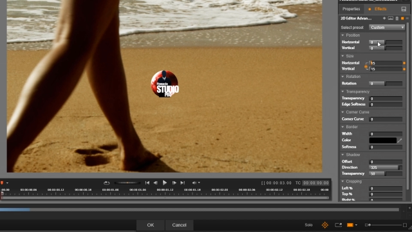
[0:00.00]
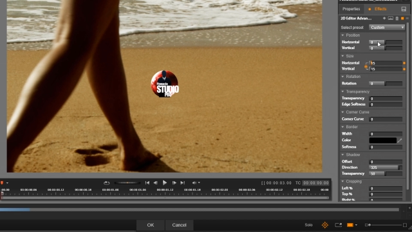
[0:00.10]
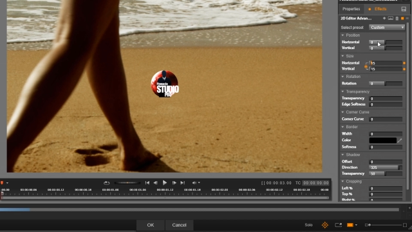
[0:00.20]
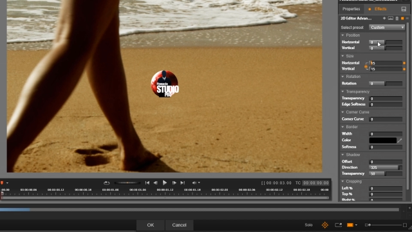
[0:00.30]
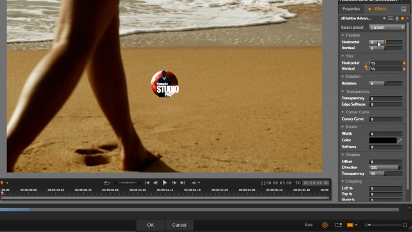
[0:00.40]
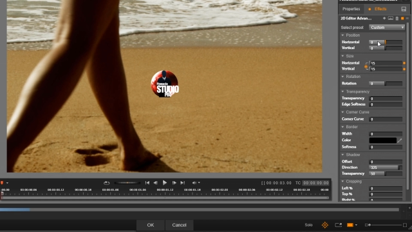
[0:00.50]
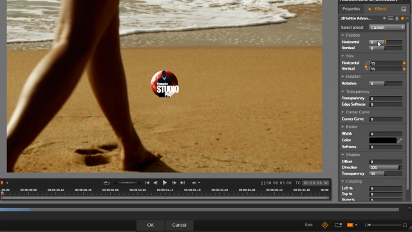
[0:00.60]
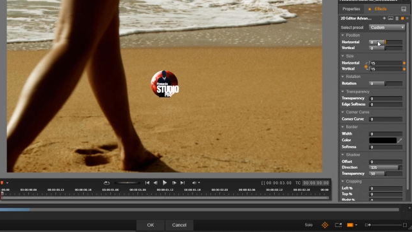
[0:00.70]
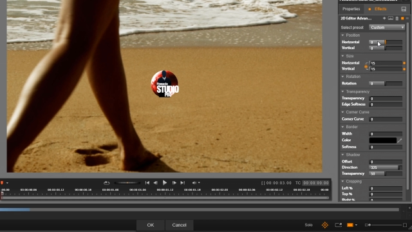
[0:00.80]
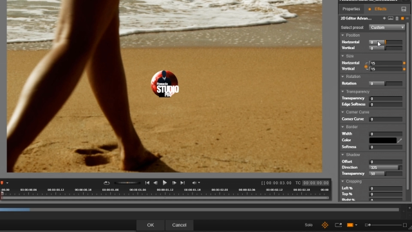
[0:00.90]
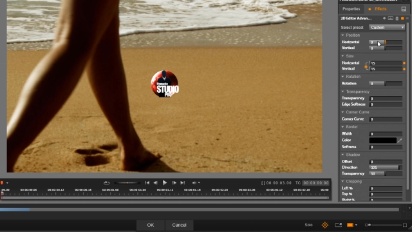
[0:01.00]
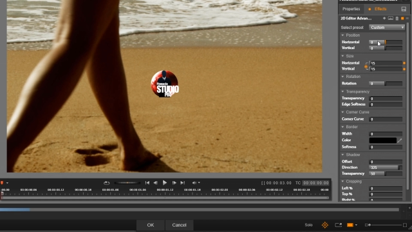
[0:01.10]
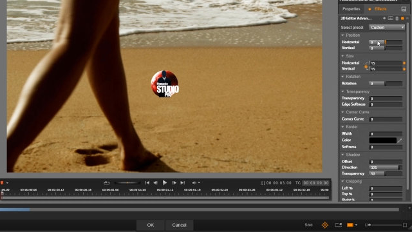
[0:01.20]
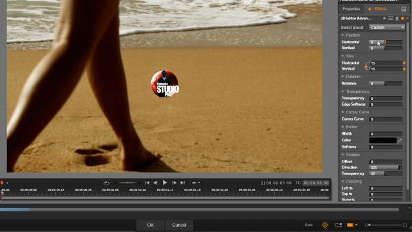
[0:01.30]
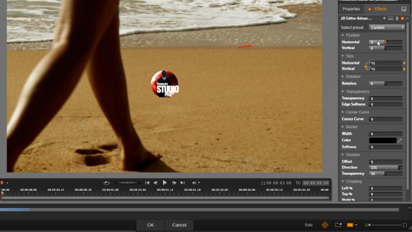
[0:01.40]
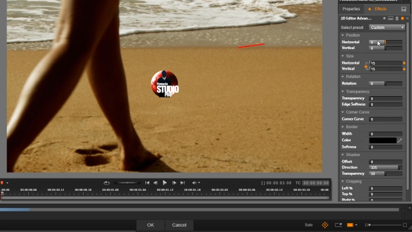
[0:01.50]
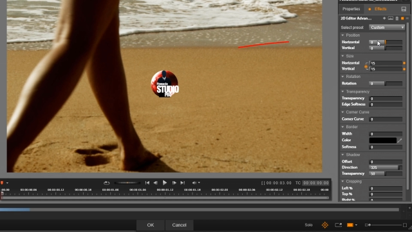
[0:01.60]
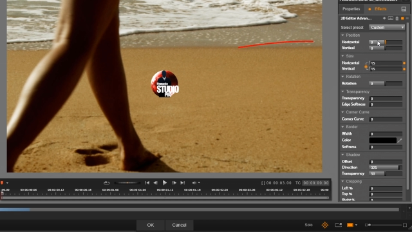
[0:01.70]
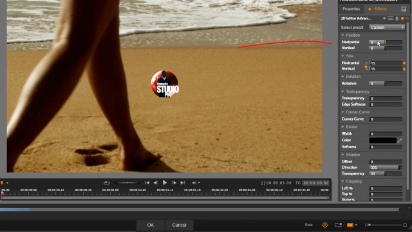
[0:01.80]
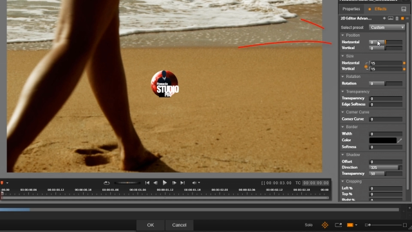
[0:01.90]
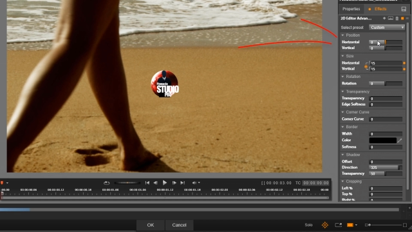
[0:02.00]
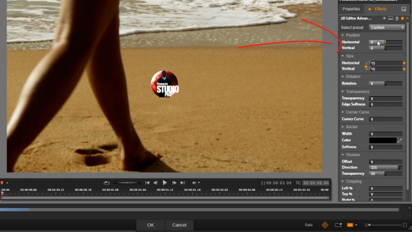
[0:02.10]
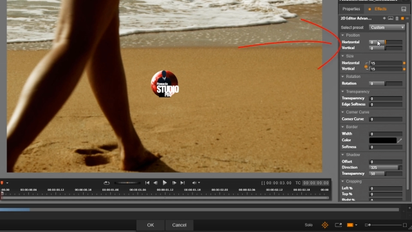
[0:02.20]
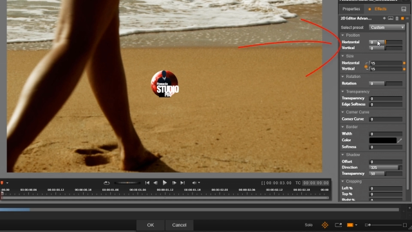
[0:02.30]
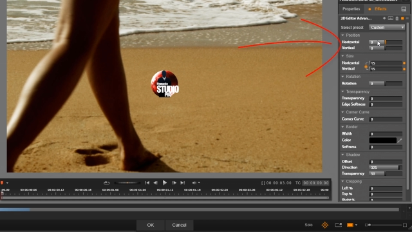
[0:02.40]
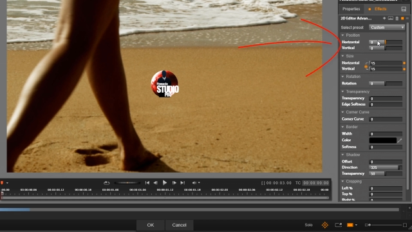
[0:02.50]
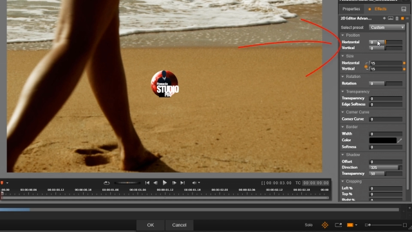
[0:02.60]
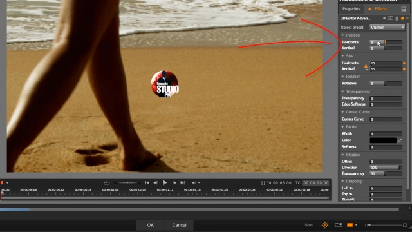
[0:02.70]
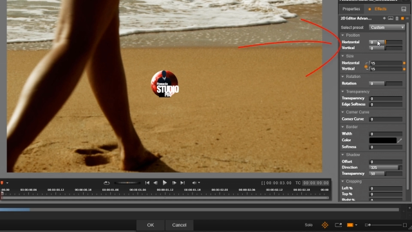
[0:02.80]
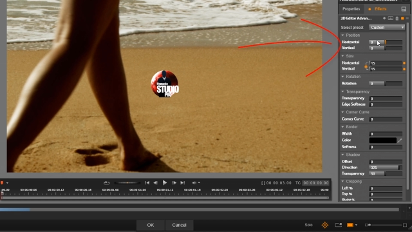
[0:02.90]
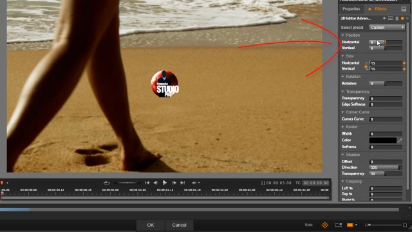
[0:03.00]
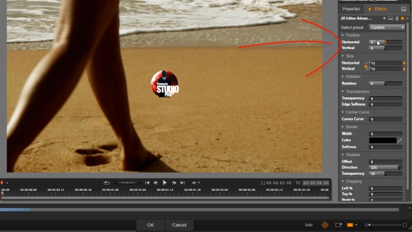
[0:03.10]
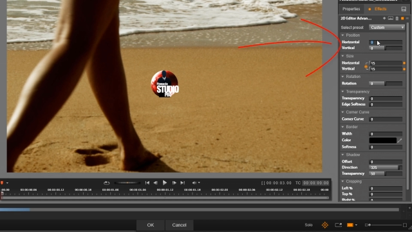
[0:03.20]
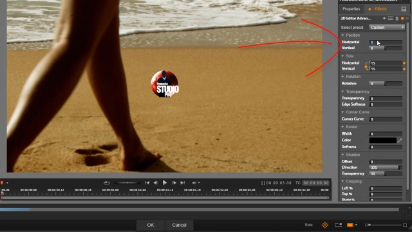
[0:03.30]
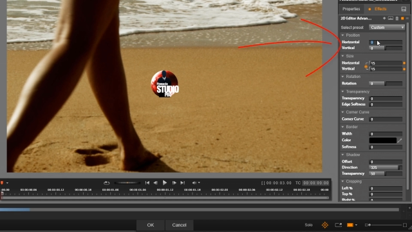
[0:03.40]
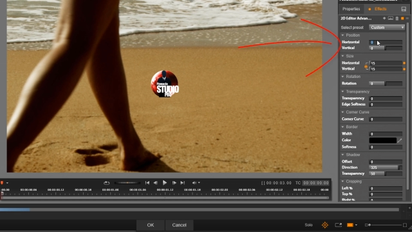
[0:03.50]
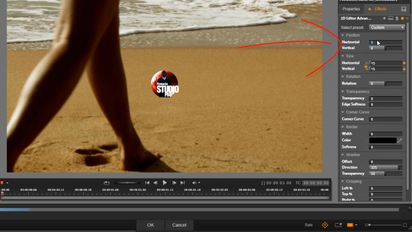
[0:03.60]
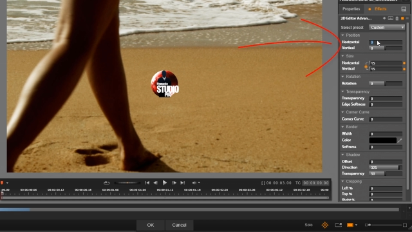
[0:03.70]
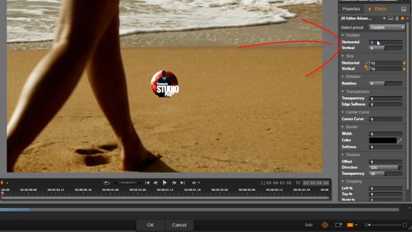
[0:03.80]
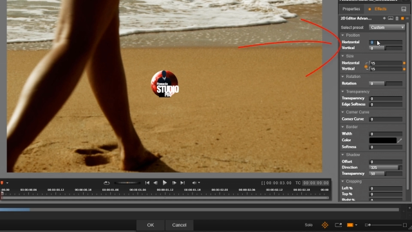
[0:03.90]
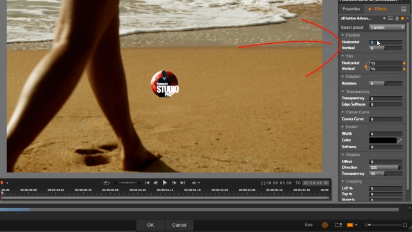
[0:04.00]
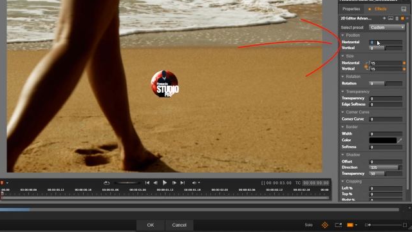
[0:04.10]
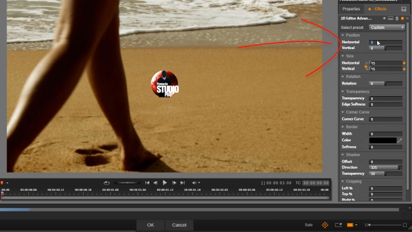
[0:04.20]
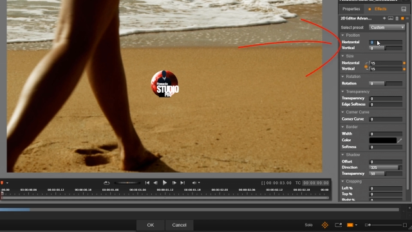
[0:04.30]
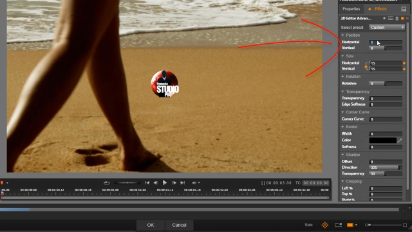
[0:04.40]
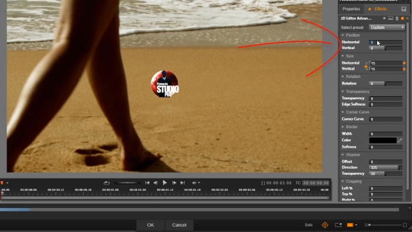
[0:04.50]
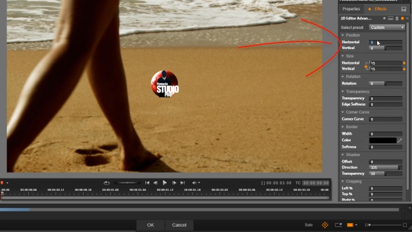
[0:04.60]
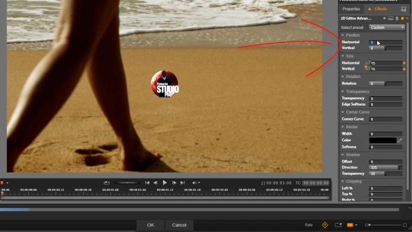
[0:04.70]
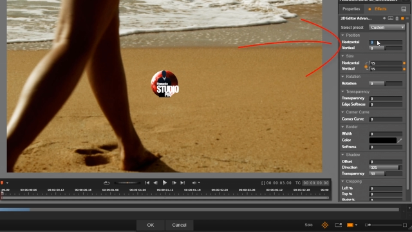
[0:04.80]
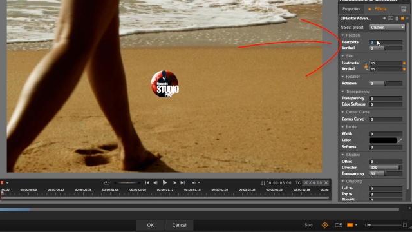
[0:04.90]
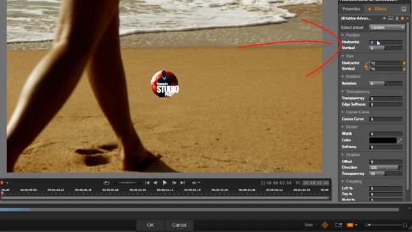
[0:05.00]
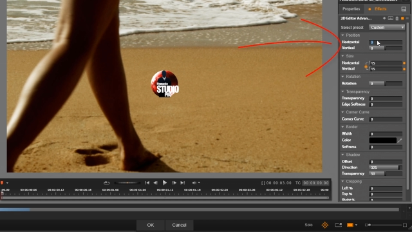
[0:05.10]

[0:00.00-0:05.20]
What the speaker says: Nobody's mouth can be seen.